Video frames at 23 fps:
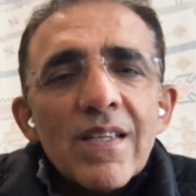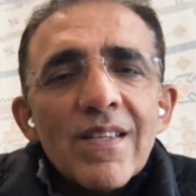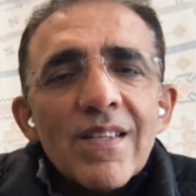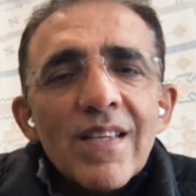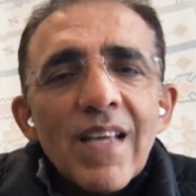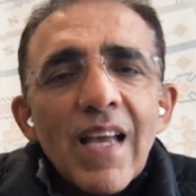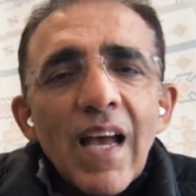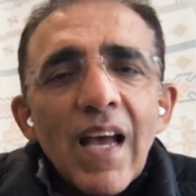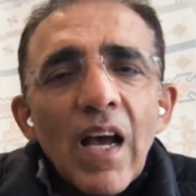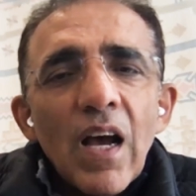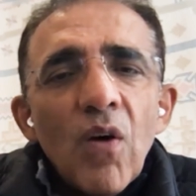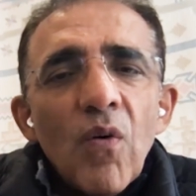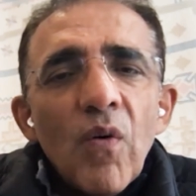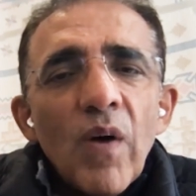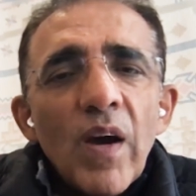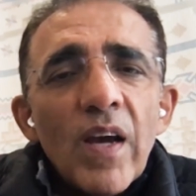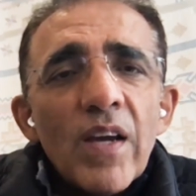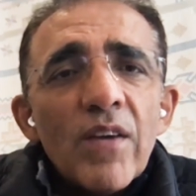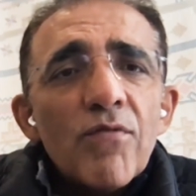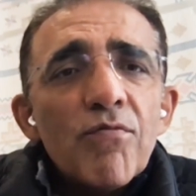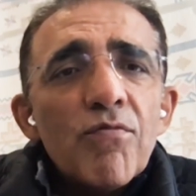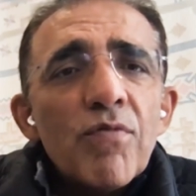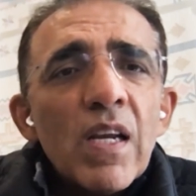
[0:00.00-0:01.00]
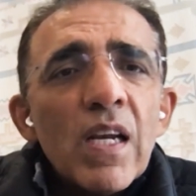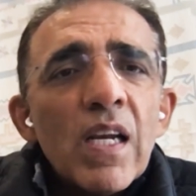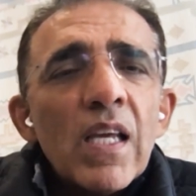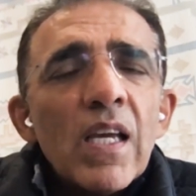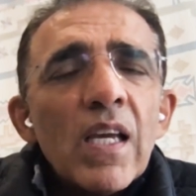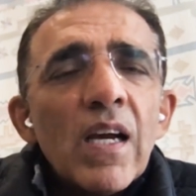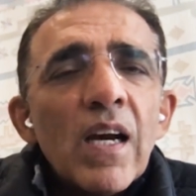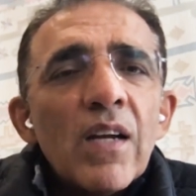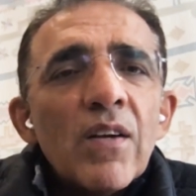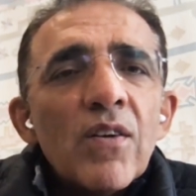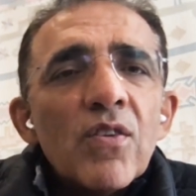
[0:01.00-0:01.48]
is how I
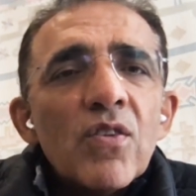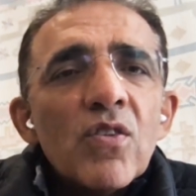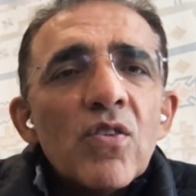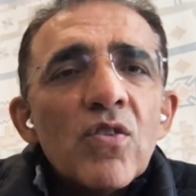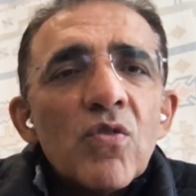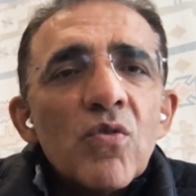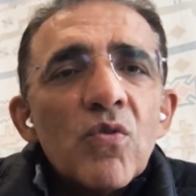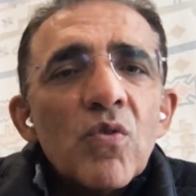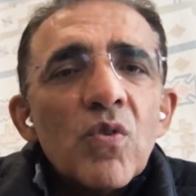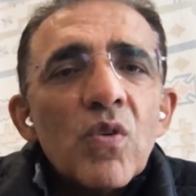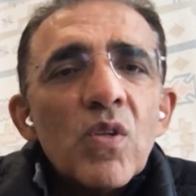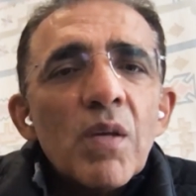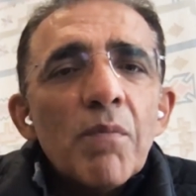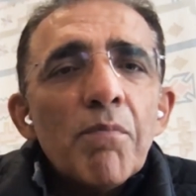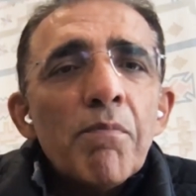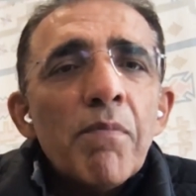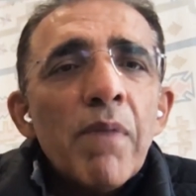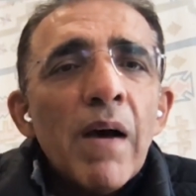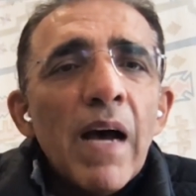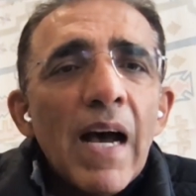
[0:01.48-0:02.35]
really understood the